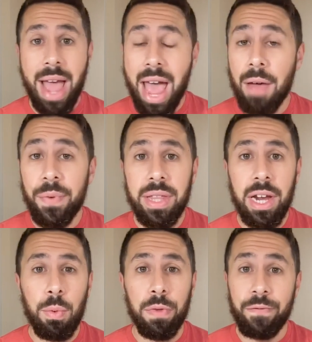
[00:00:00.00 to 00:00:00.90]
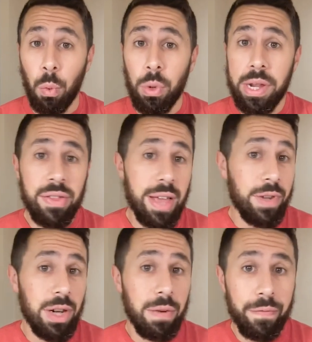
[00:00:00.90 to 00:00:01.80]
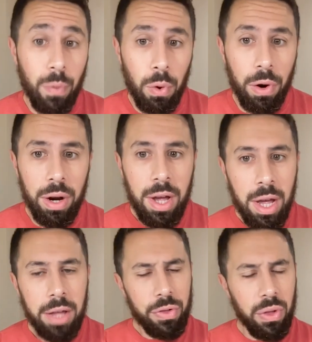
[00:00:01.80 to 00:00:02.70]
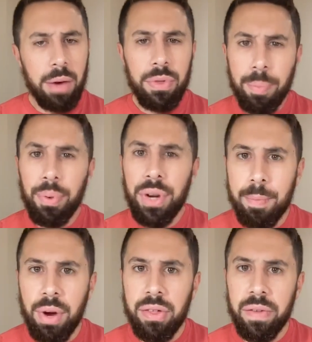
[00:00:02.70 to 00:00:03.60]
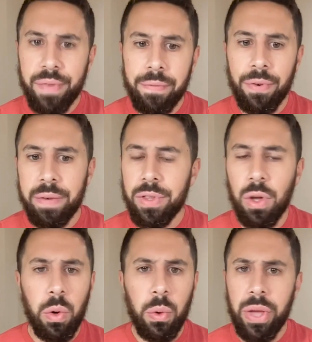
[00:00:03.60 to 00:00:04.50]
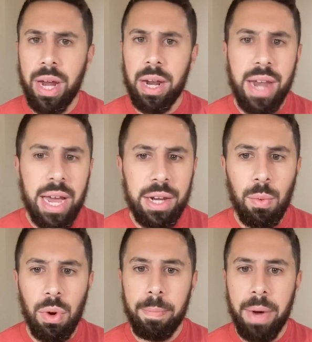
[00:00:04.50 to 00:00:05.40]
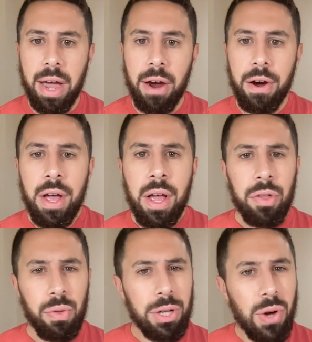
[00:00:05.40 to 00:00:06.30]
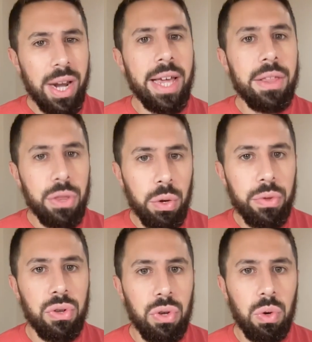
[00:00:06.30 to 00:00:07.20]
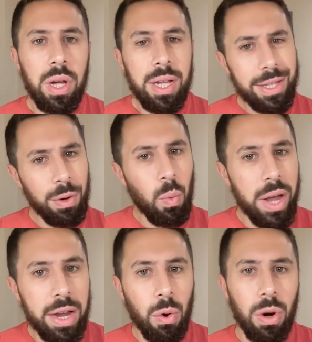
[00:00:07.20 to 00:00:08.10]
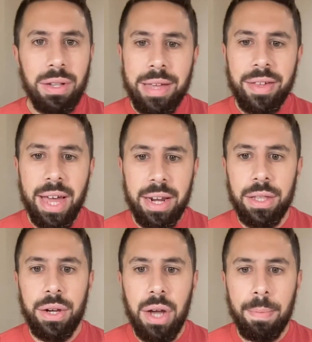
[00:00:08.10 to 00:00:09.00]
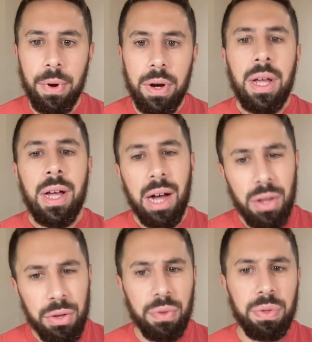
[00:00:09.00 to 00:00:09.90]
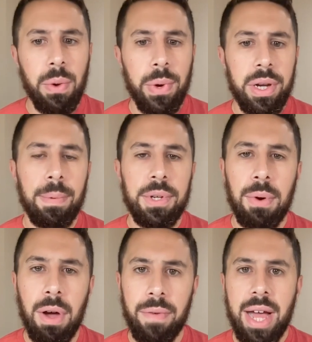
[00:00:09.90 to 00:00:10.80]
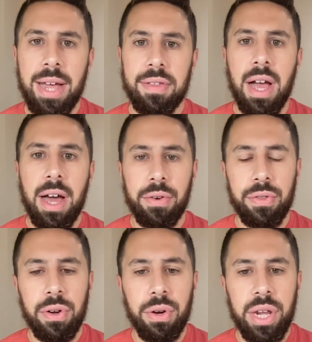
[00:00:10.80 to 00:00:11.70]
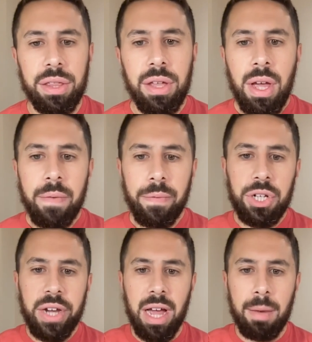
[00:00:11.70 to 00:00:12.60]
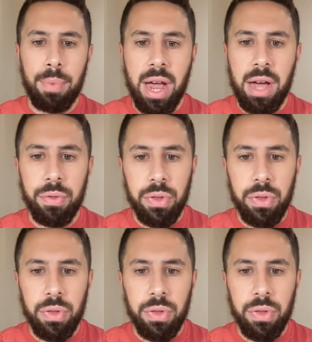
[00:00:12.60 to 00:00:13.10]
The half in there was 47 and four. So that was a pretty impressive effort, even though we only got a 91 Beyer. So I'll try to get those two to win or at least get in the number. I'll also throw in number 12, highest honors underneath for Chad Brown.